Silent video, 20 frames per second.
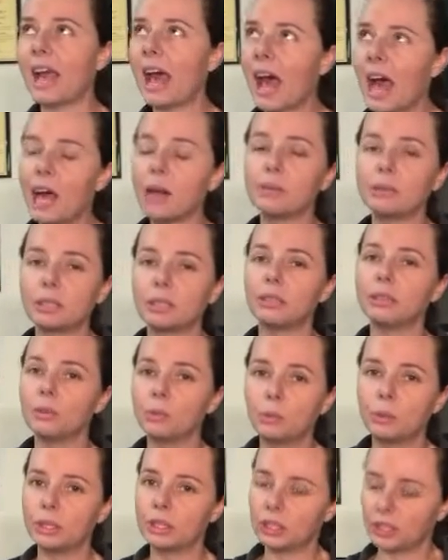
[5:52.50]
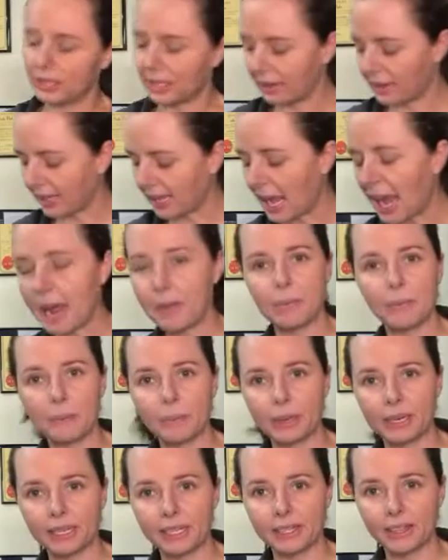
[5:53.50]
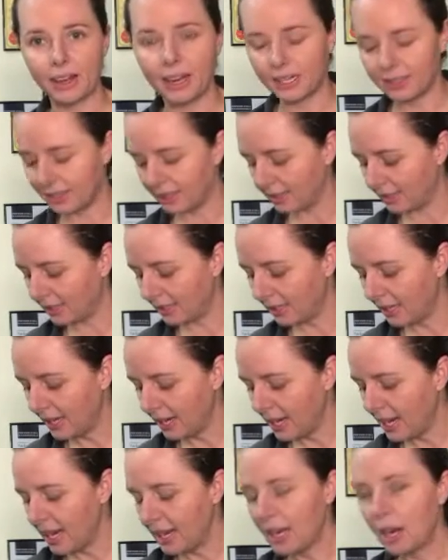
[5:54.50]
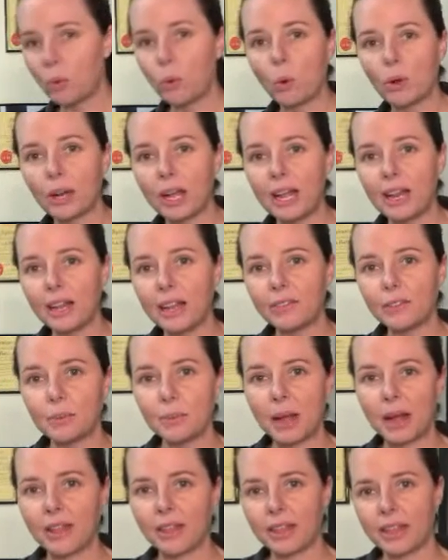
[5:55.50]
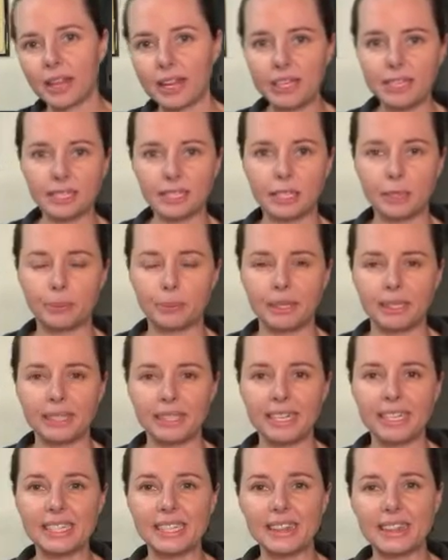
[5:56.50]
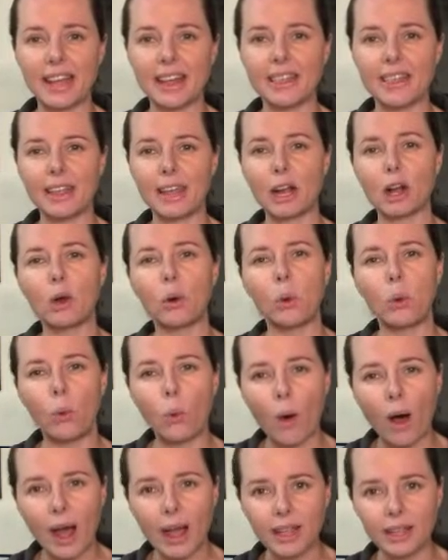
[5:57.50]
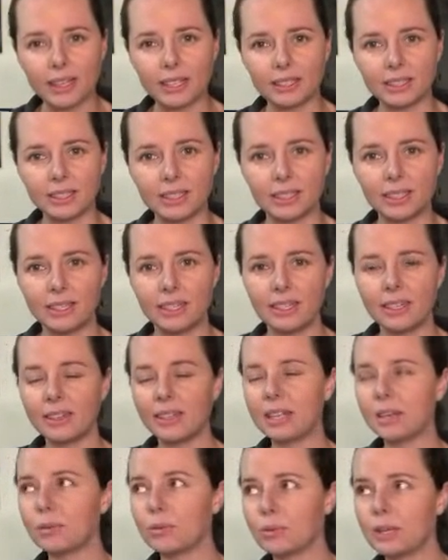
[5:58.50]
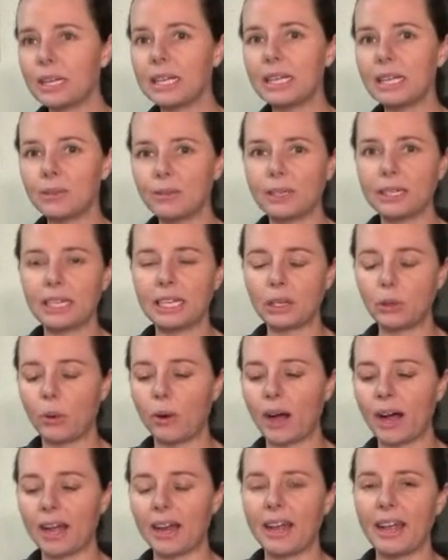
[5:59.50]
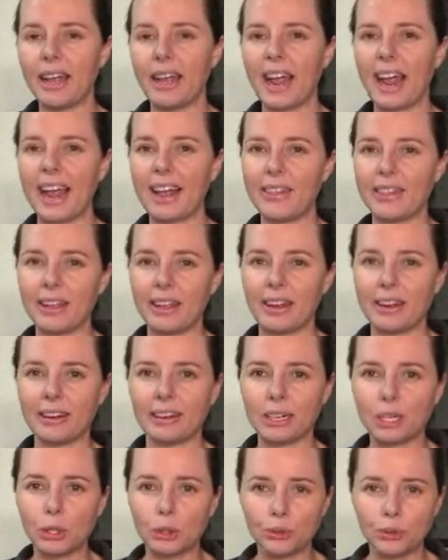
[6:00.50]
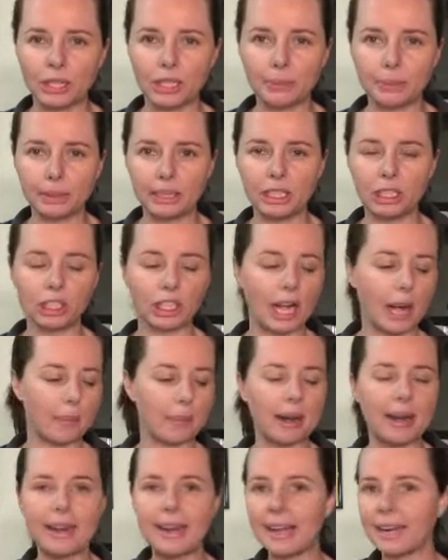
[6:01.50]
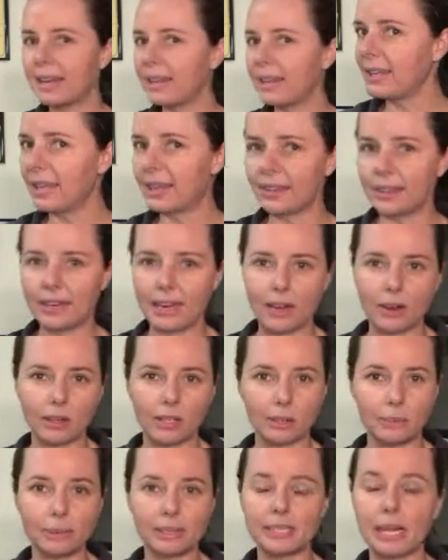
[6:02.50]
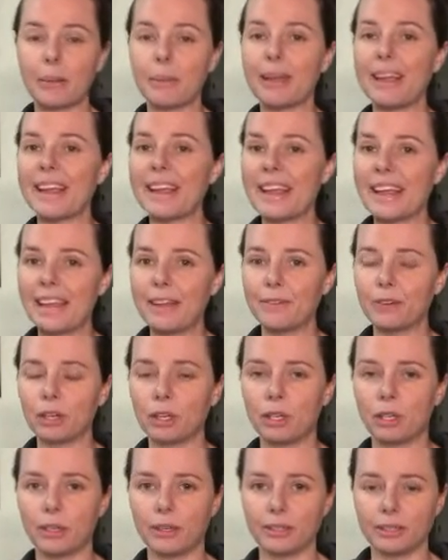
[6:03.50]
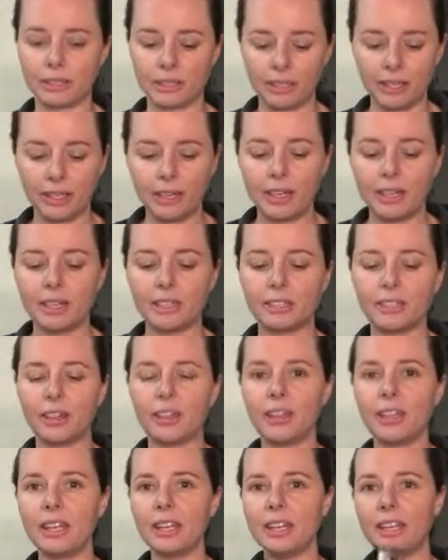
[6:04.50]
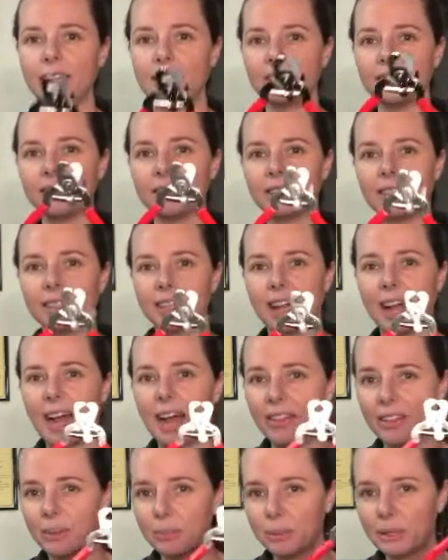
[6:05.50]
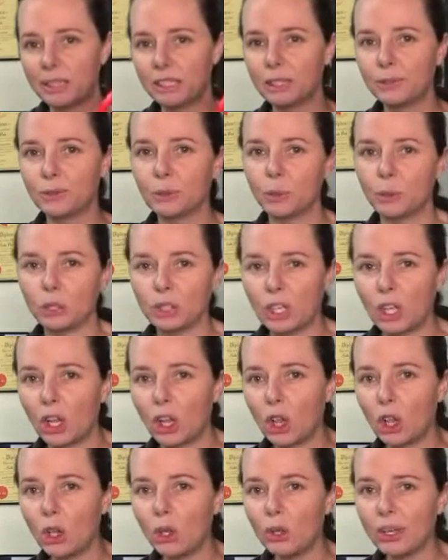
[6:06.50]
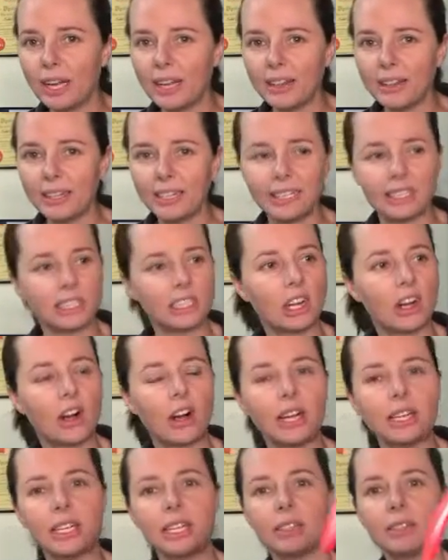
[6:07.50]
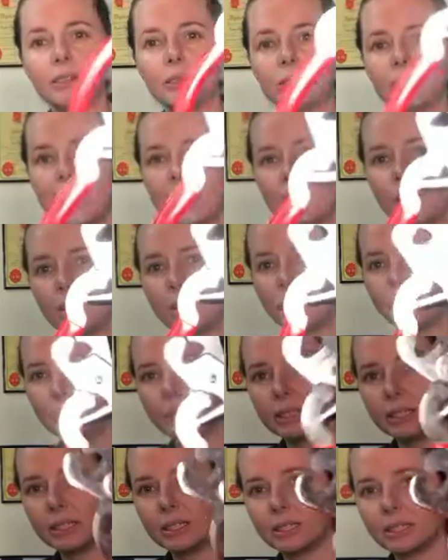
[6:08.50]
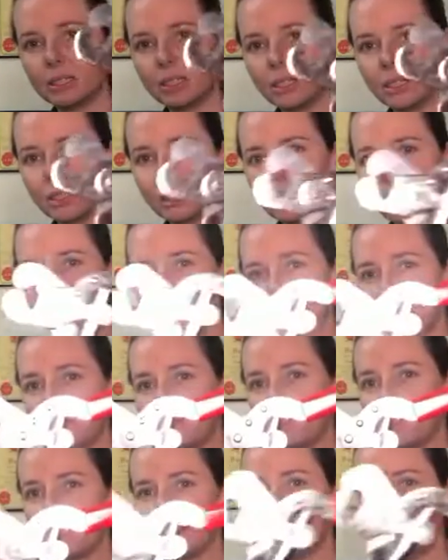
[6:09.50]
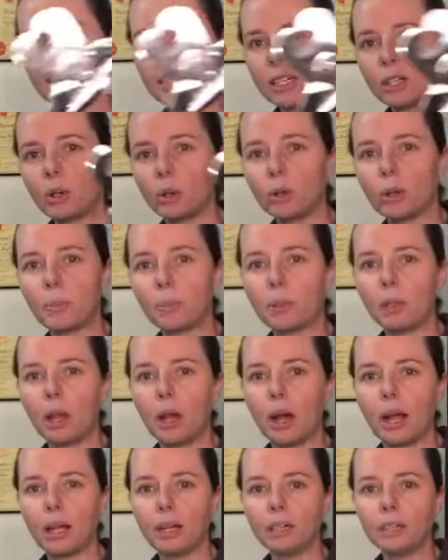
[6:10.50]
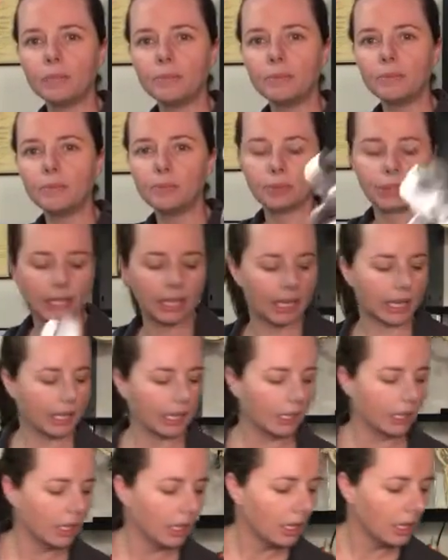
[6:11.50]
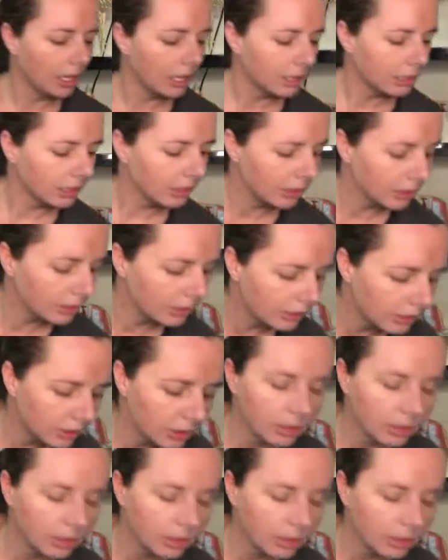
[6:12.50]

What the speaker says: absolutely wish that they came in bigger sizes. Now what I love about these clippers is that they're quiet. They're really, really quiet, and they're incredibly sharp. None other nail clippers come even close. So these are the Miller's Forge. Look at these tiny little nail clippers. These are called the plier, okay? So